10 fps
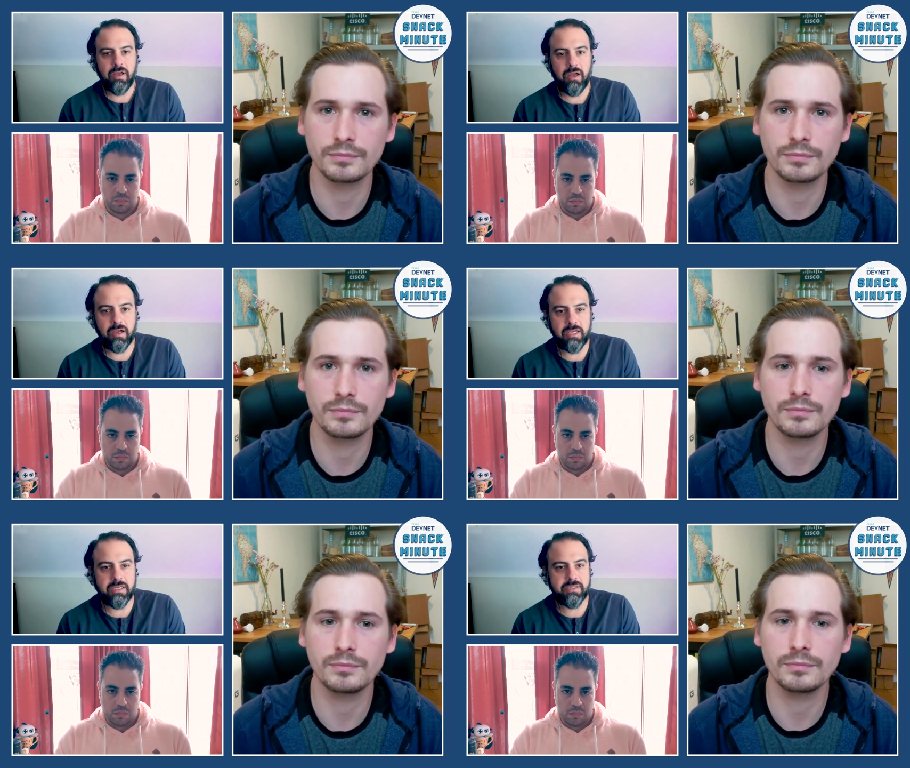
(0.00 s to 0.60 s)

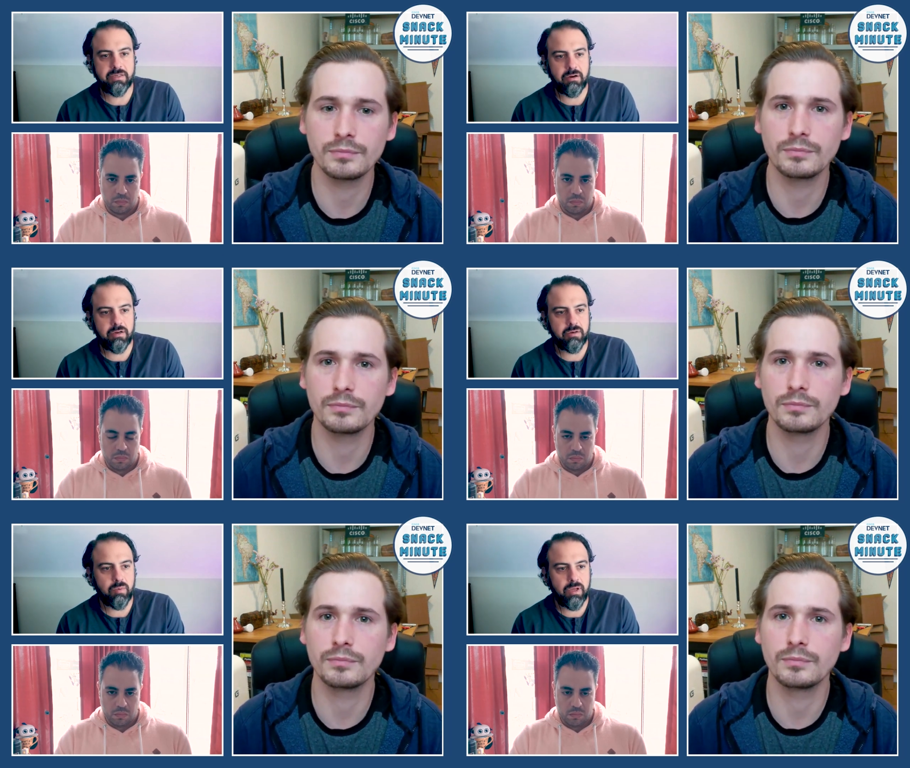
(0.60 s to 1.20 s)
Speaker 1: uh, get
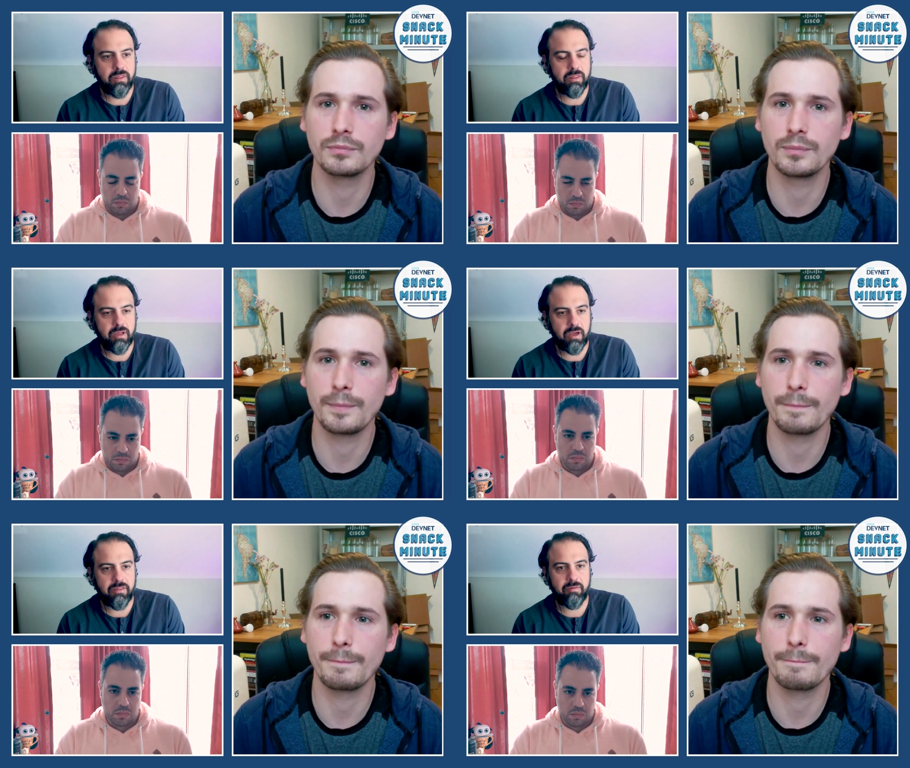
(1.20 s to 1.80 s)
started
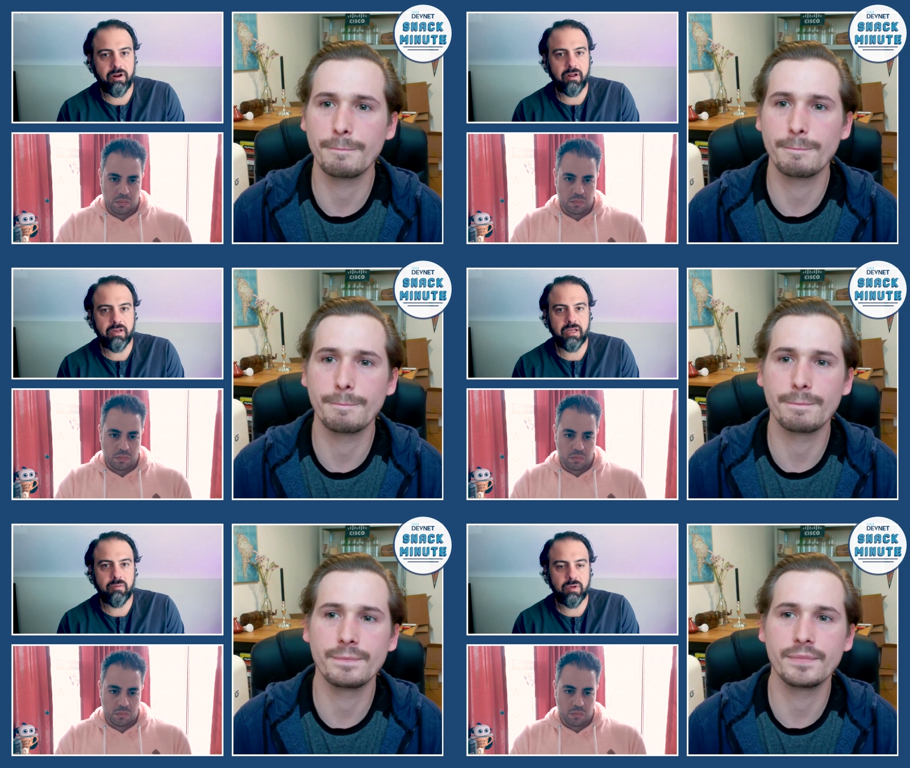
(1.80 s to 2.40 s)
with uh, threat
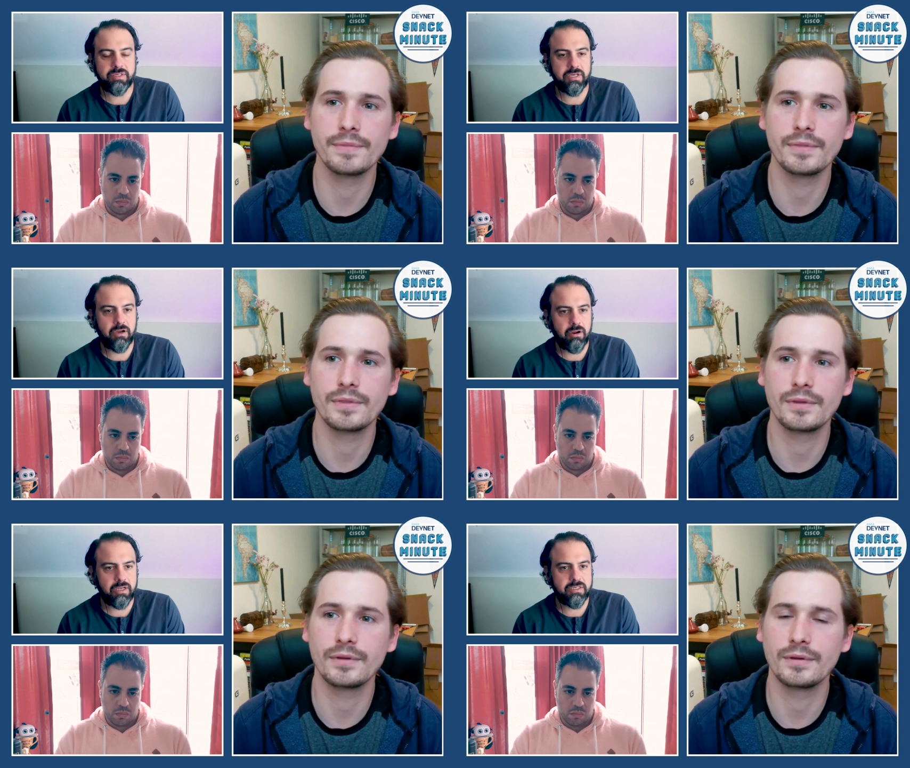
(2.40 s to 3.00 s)
hunting with
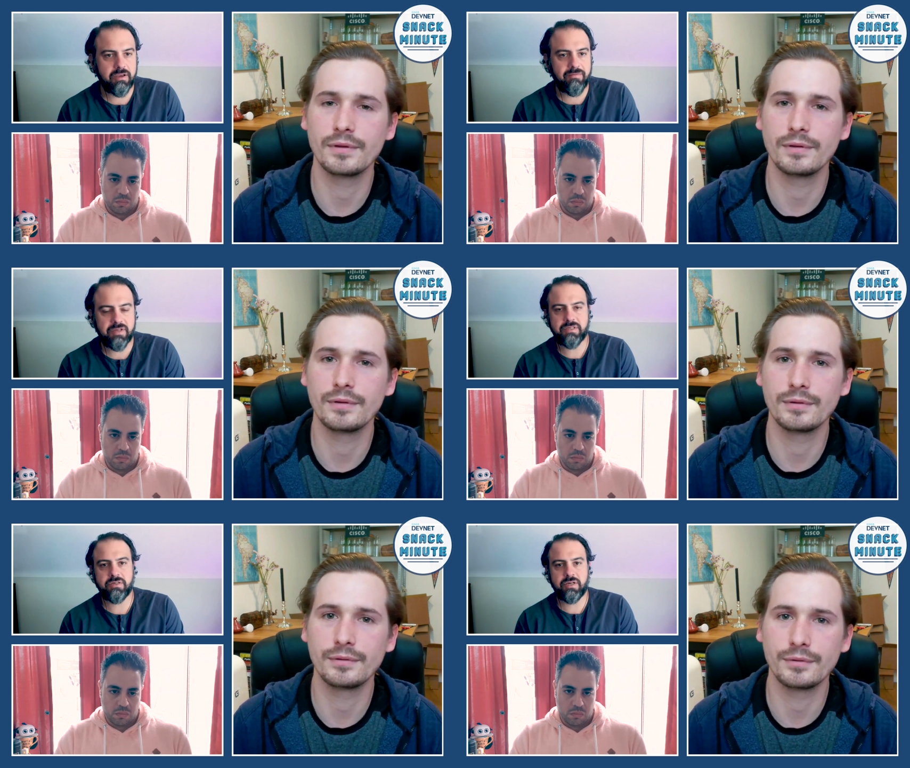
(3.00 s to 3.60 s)
SecureX. Do you
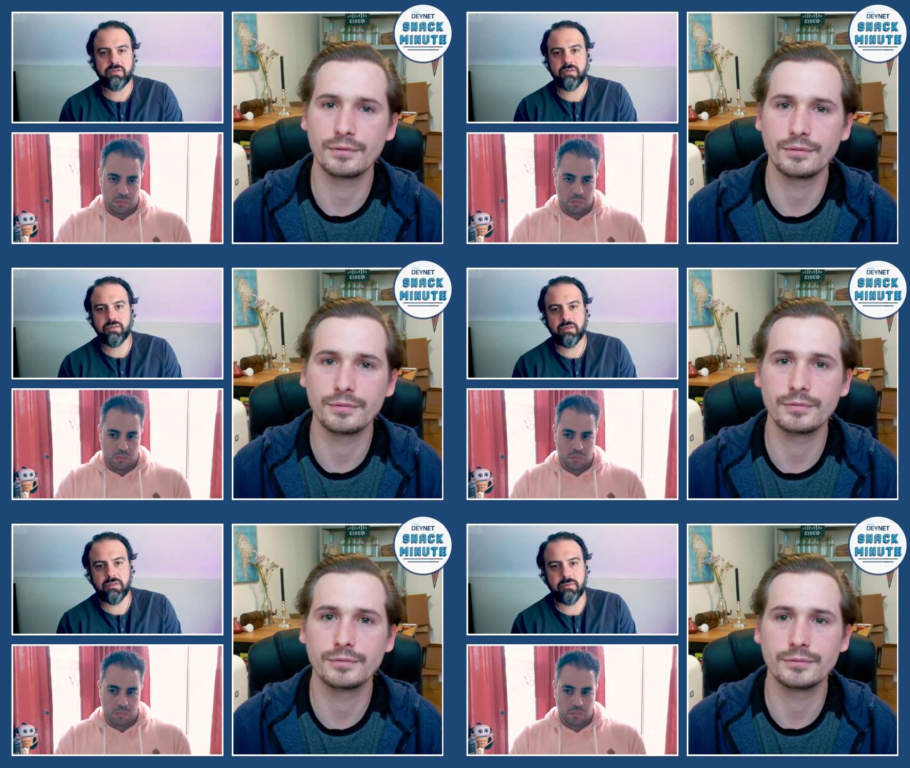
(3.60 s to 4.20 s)
have any
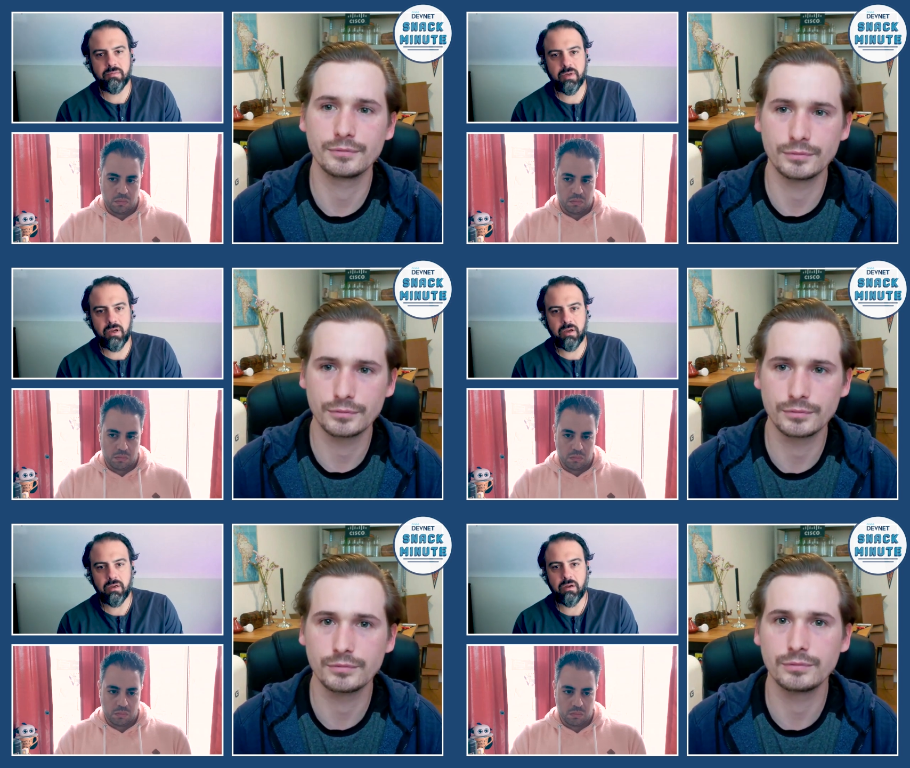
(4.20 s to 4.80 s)
suggestions on
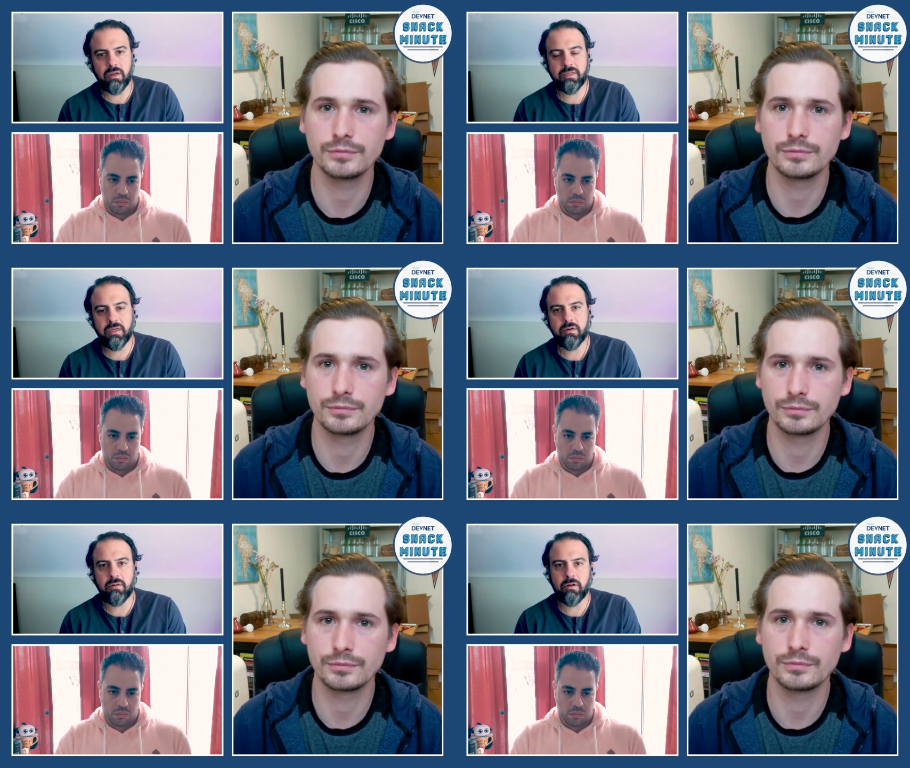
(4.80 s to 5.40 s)
some uh,
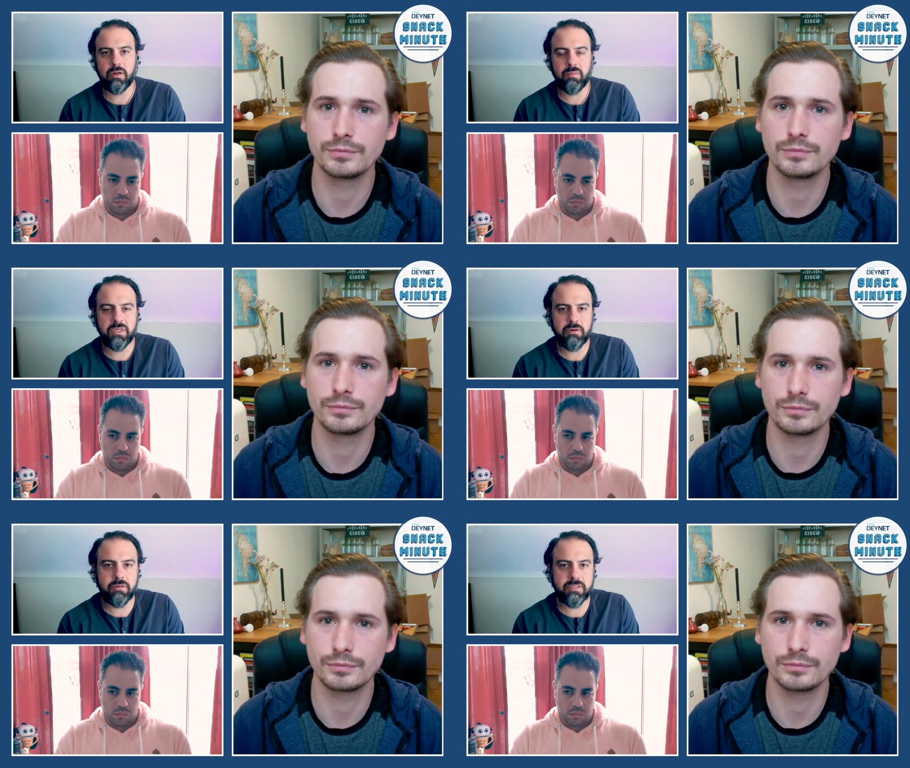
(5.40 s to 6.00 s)
content or
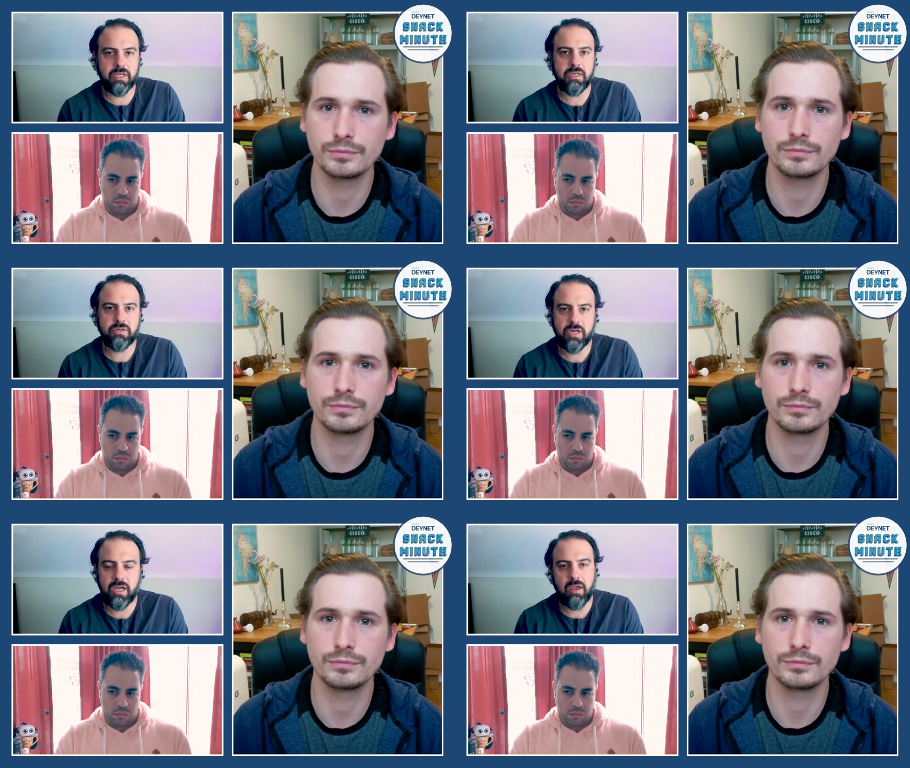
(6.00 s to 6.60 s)
learning materials they
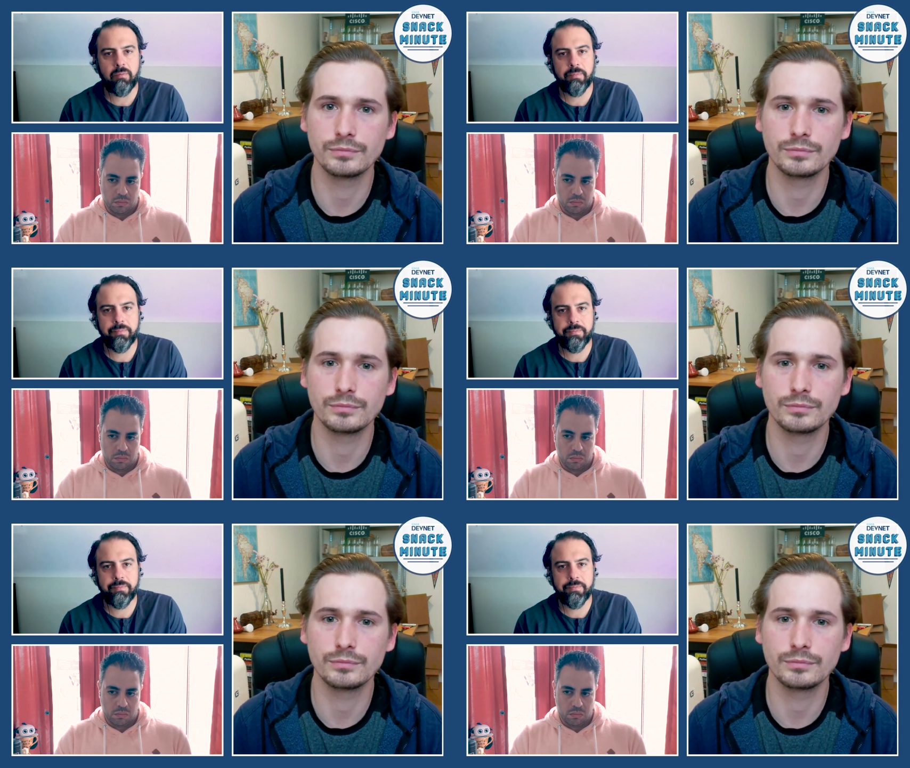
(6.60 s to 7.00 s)
can check out?